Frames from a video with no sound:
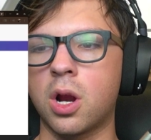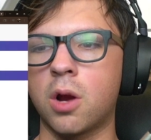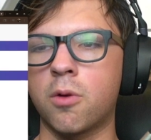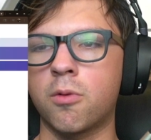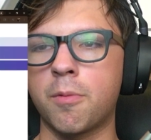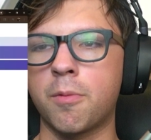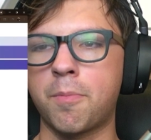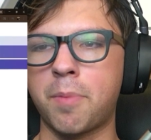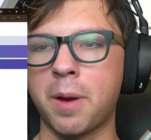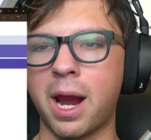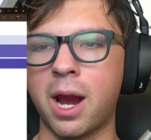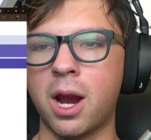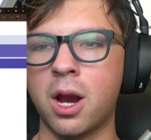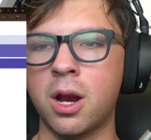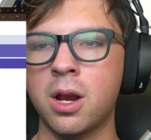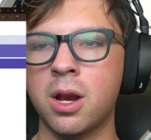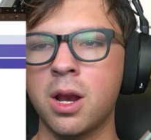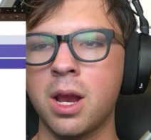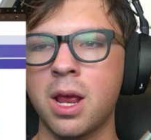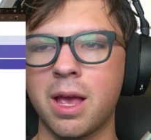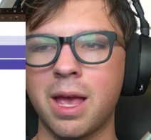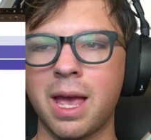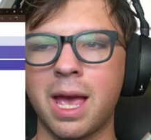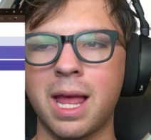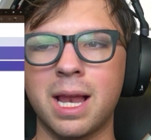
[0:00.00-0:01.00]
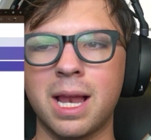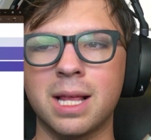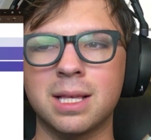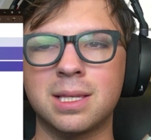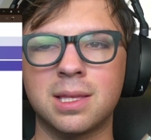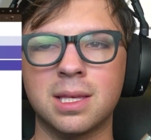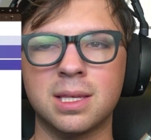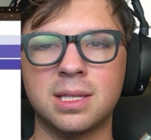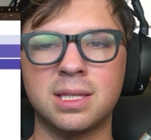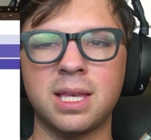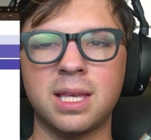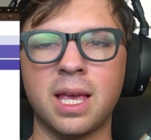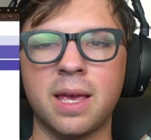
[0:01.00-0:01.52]
a repair, and it's
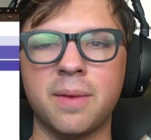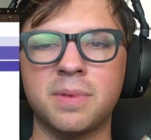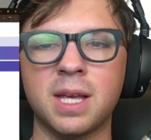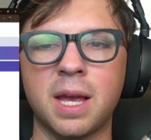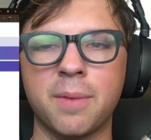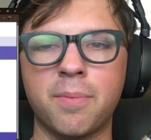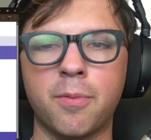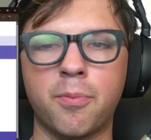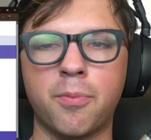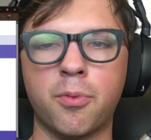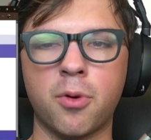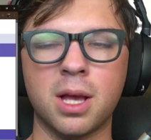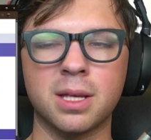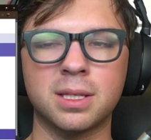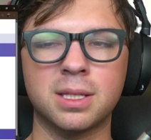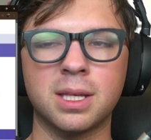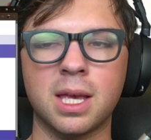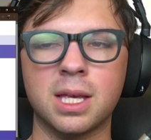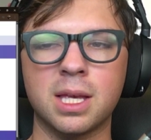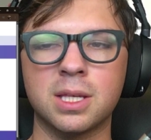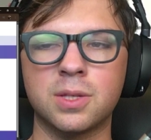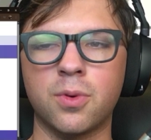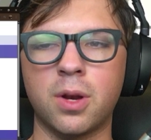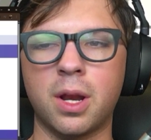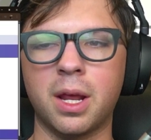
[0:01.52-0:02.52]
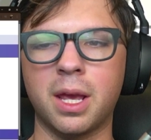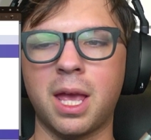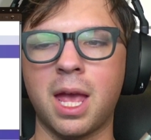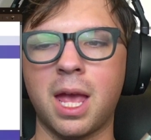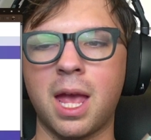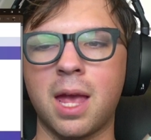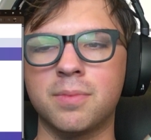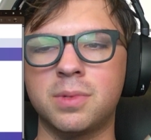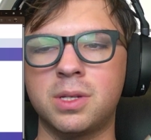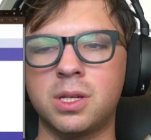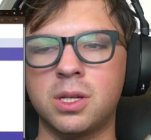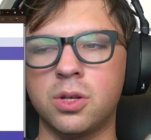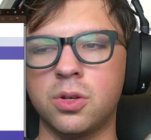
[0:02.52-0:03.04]
the same type of process when it
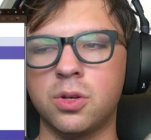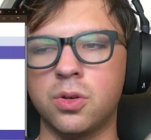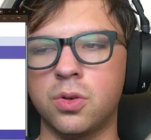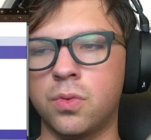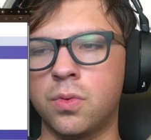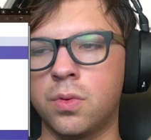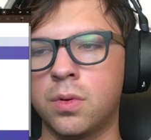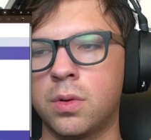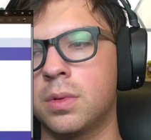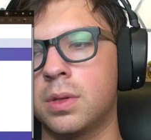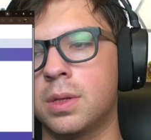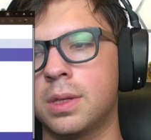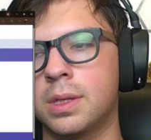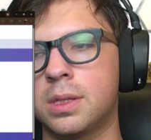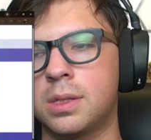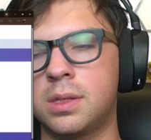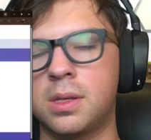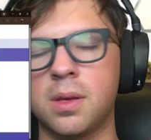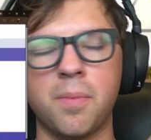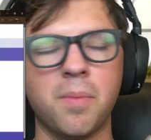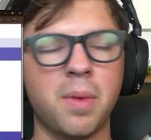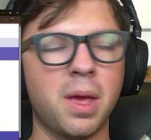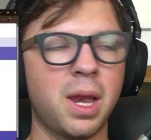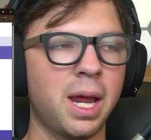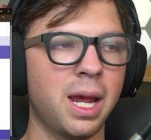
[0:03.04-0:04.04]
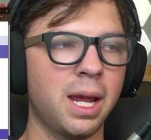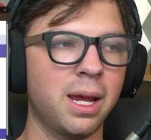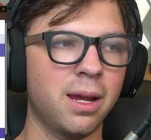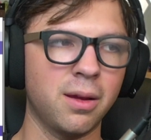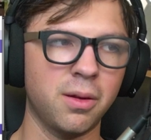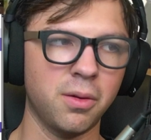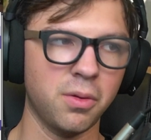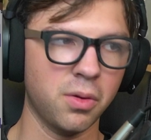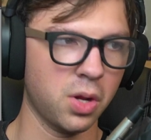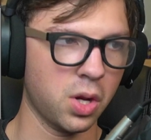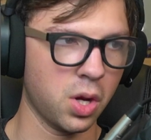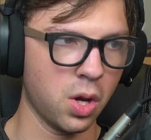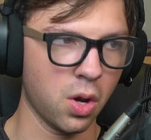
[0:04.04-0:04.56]
came to
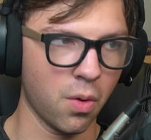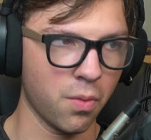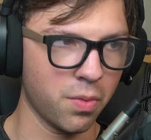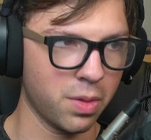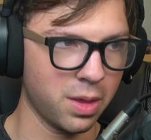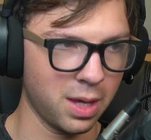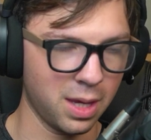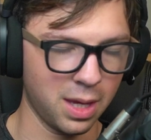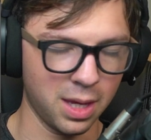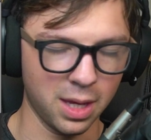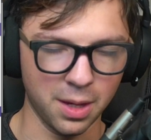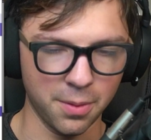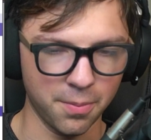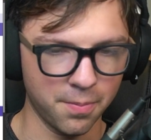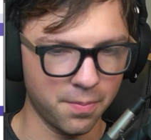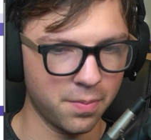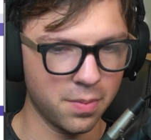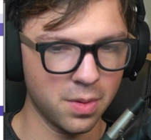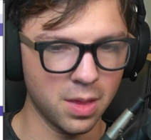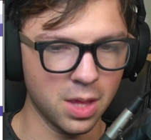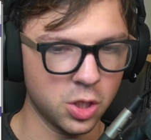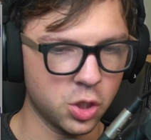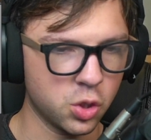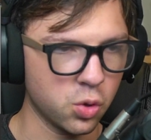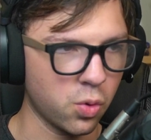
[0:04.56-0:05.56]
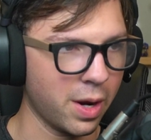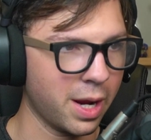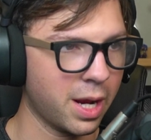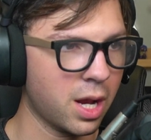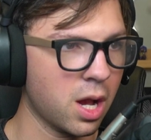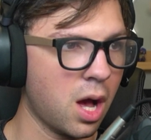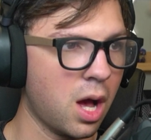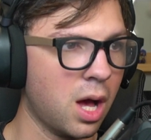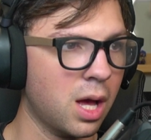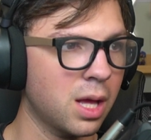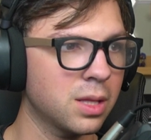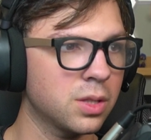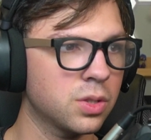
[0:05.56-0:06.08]
submitting, the
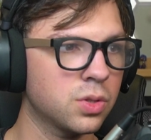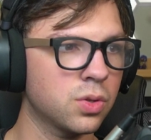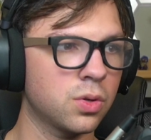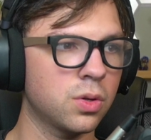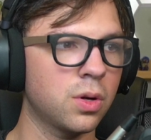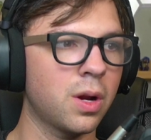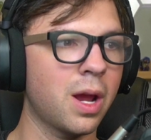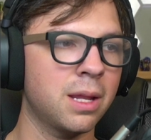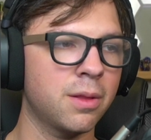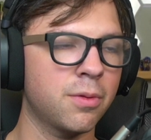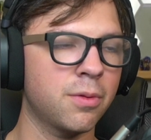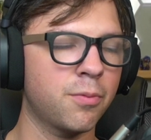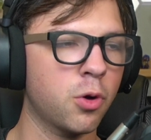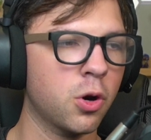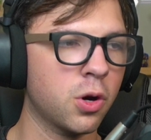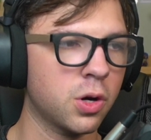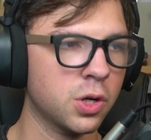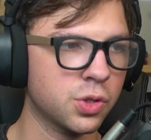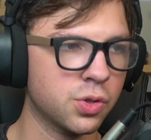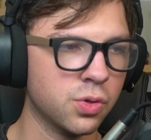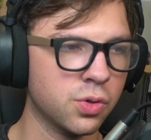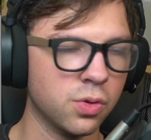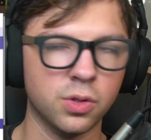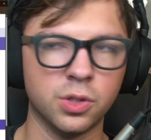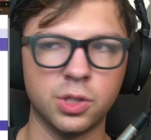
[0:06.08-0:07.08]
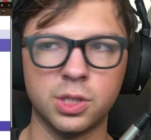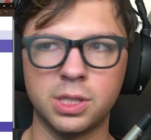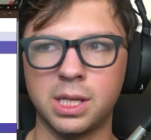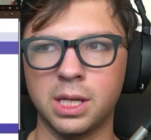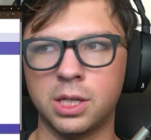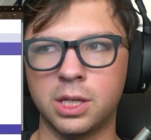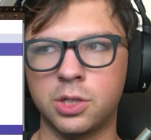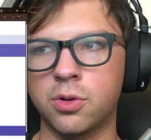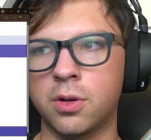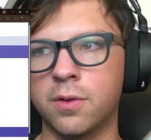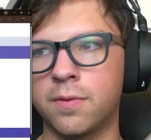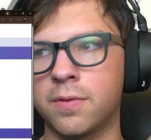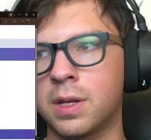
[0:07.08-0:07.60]
Joy-Cons or the Pro Controller
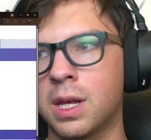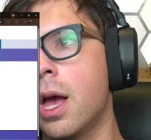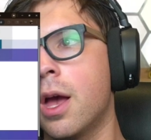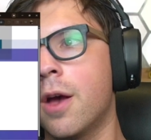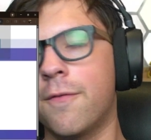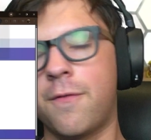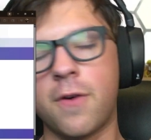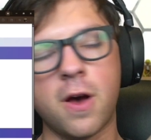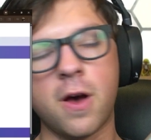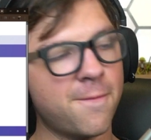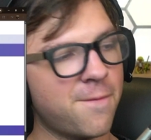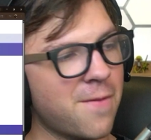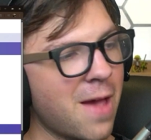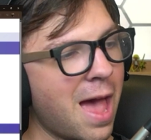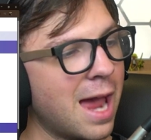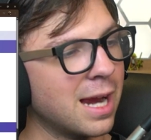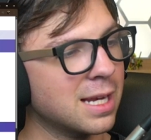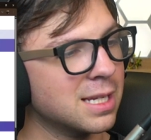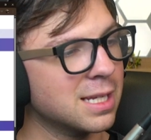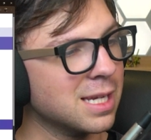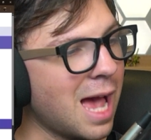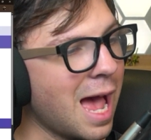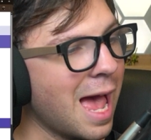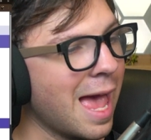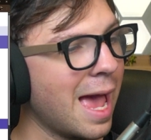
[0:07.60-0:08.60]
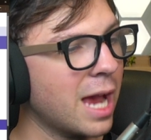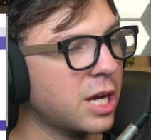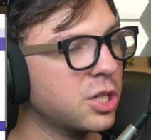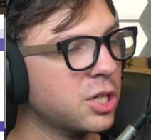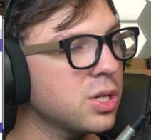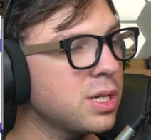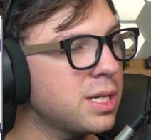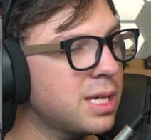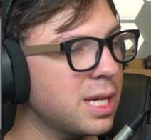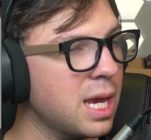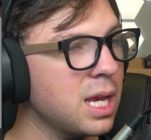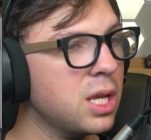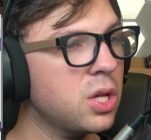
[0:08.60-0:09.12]
stick drift. Fun fact, I
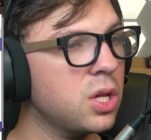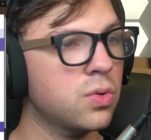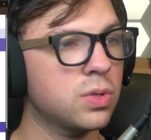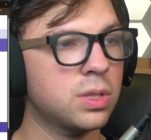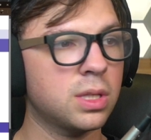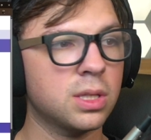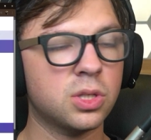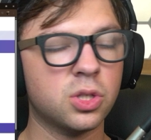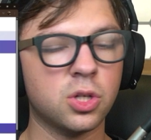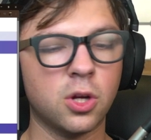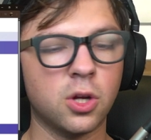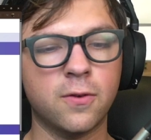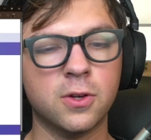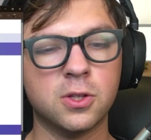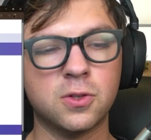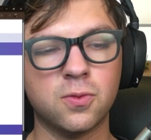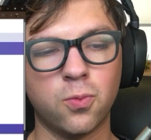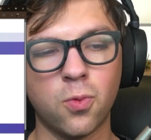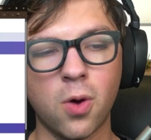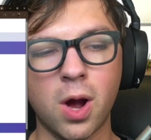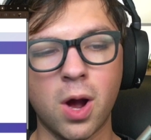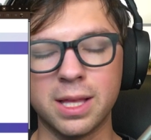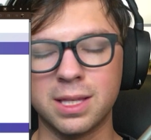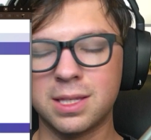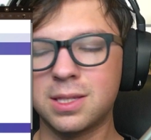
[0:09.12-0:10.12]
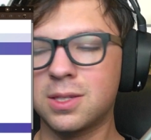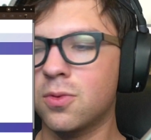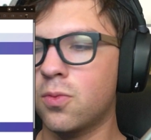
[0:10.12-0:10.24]
actually did use this service once